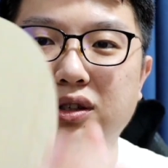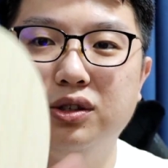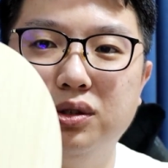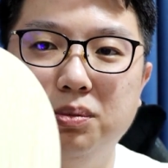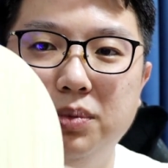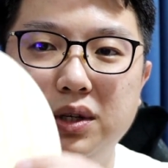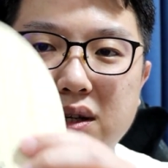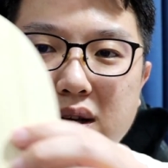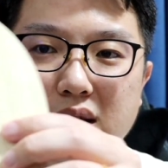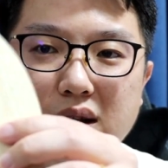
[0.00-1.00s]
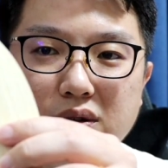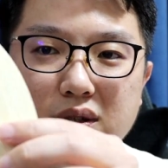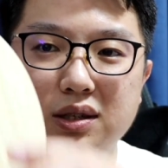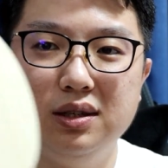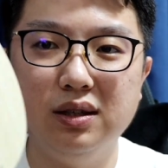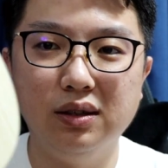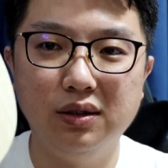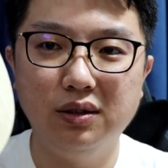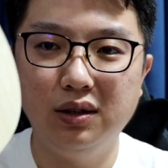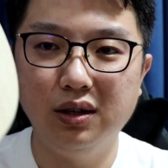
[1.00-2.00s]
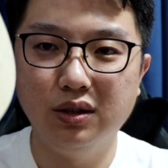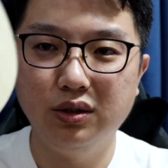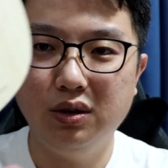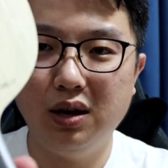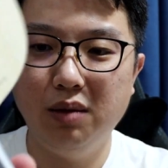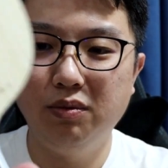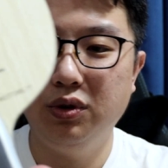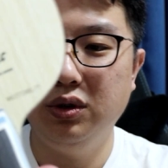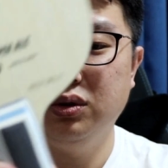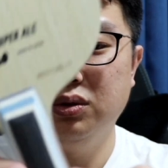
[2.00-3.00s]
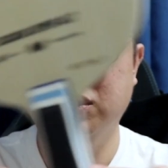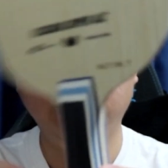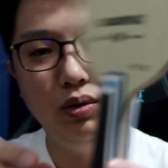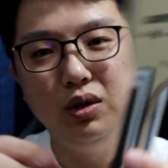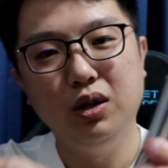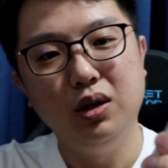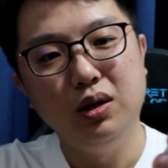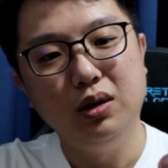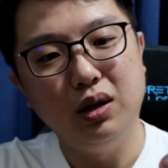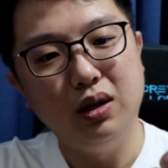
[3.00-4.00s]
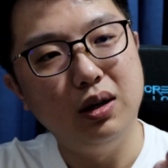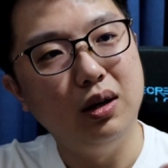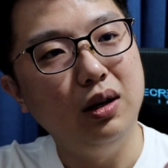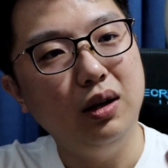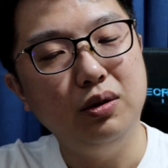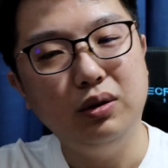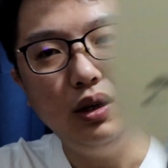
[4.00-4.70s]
Super ALC. Okay, so I'm going to let you